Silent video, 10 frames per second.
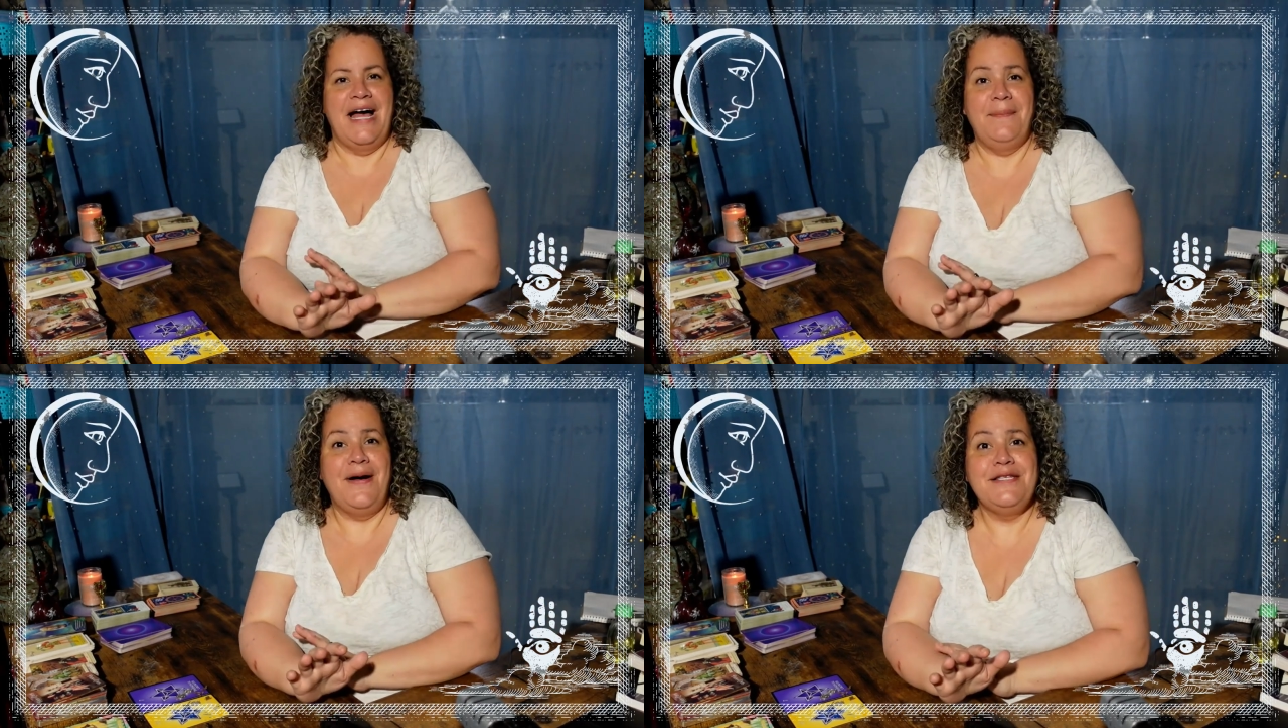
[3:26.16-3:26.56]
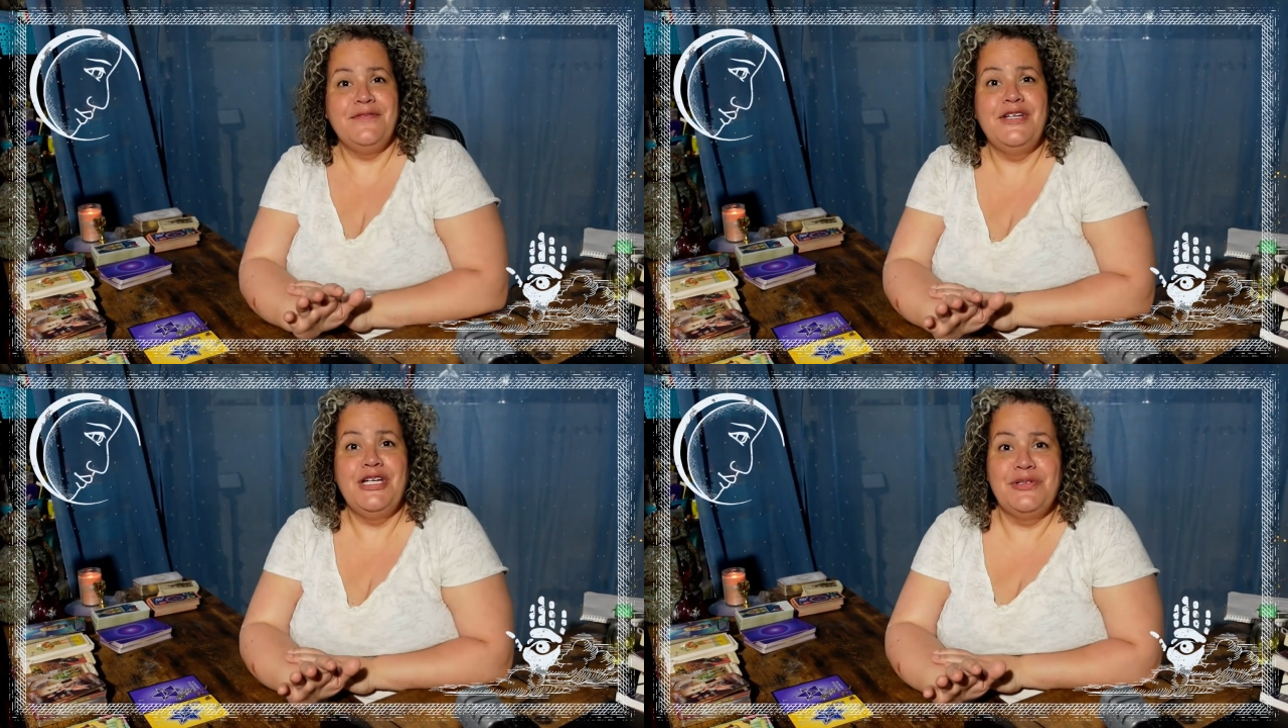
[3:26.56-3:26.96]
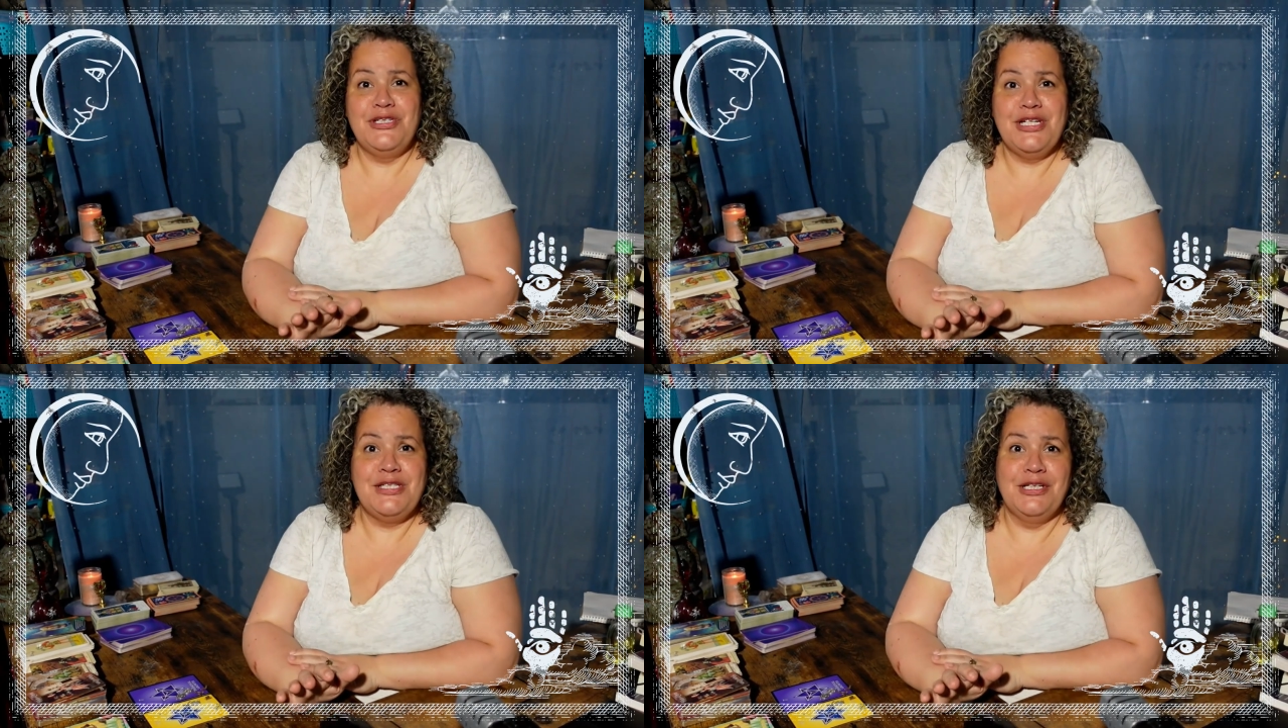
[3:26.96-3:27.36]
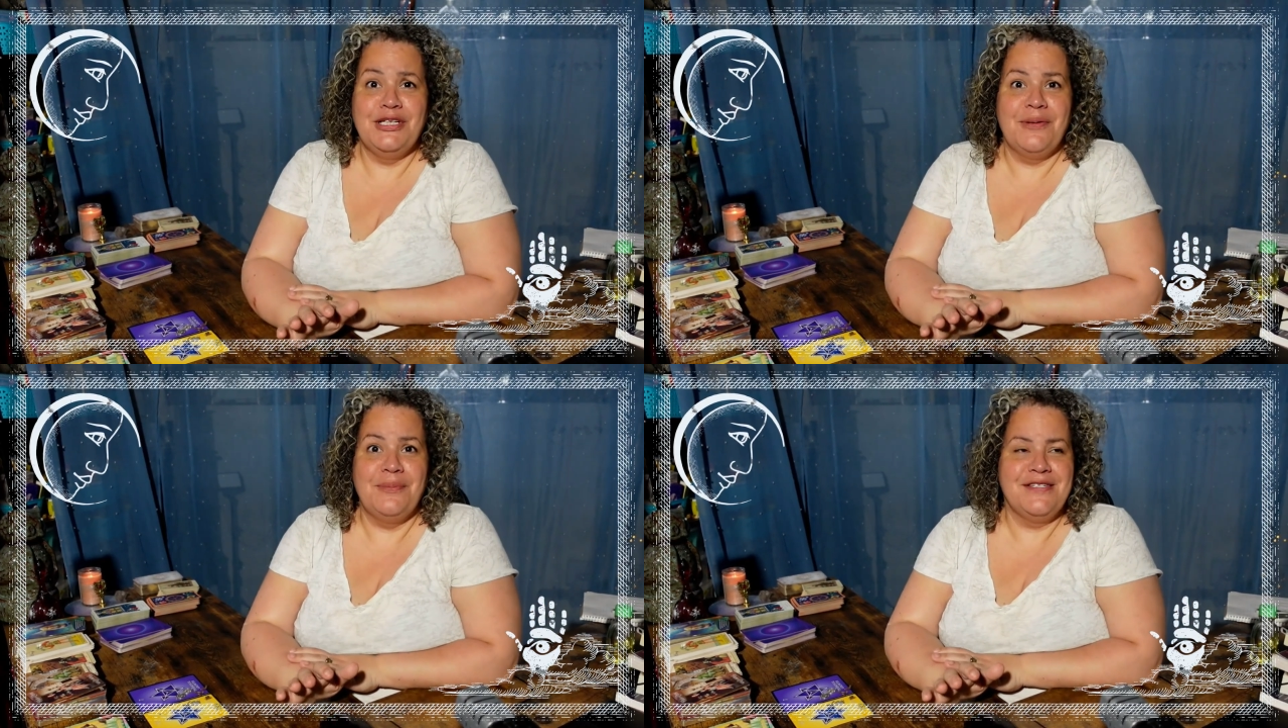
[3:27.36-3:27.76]
I paused the video just to
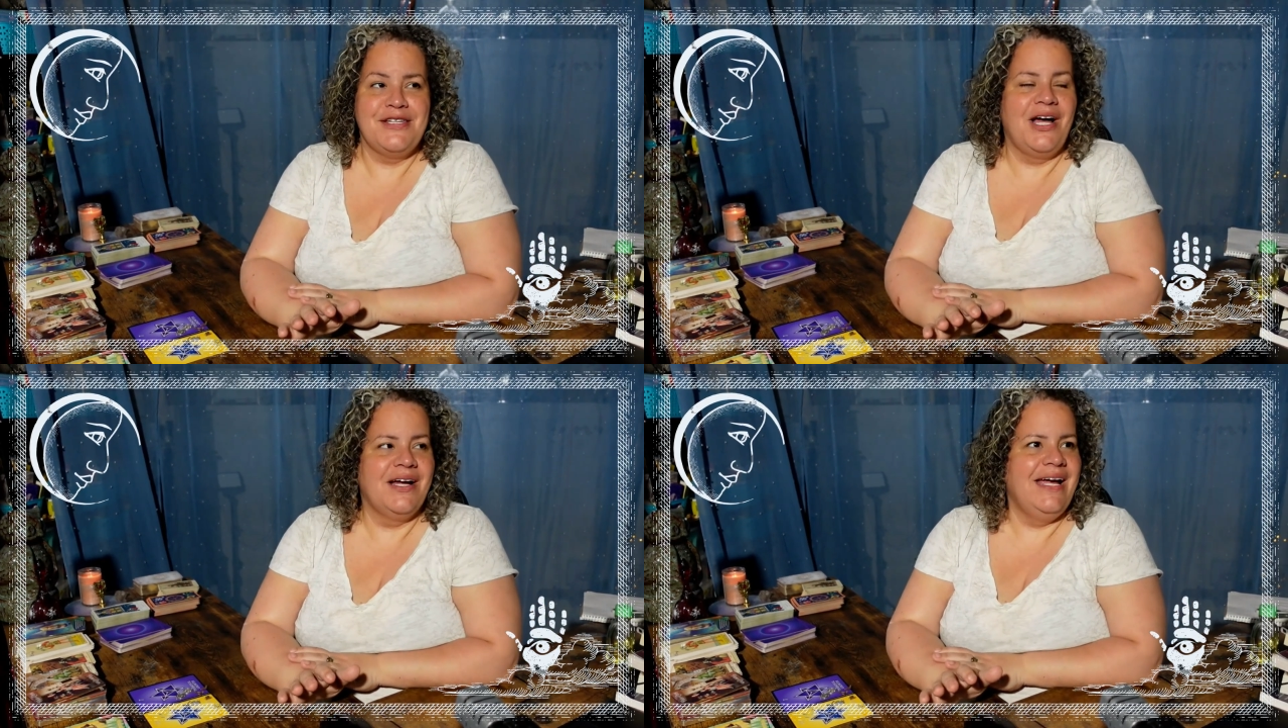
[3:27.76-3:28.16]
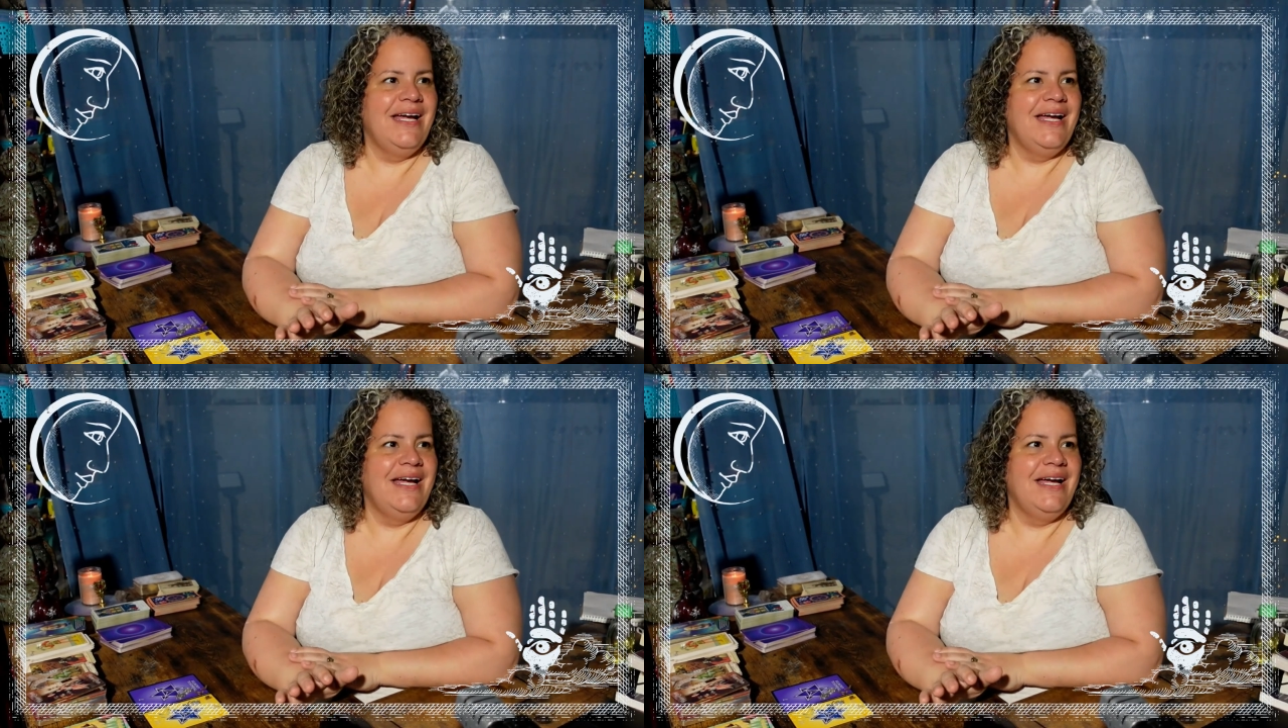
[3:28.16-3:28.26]
look up the song.